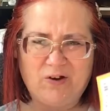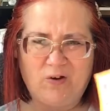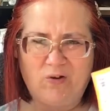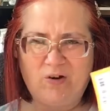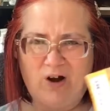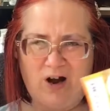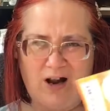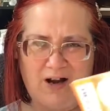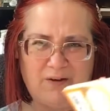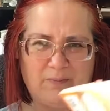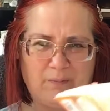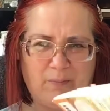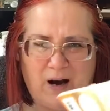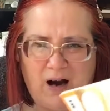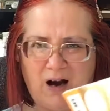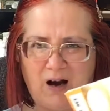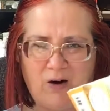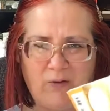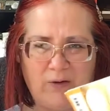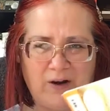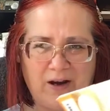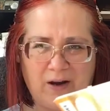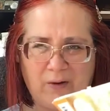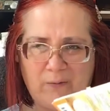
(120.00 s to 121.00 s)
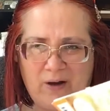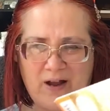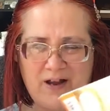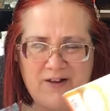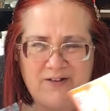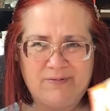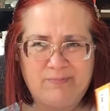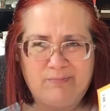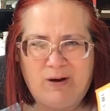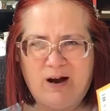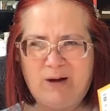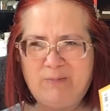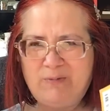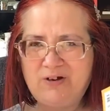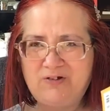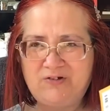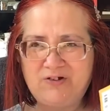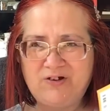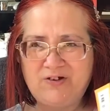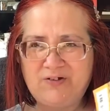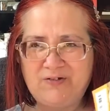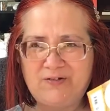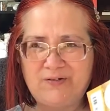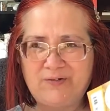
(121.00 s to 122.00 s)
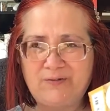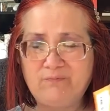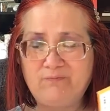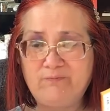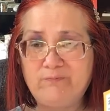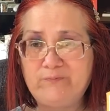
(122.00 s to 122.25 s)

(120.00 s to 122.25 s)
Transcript: going on tomorrow anyways. Probably just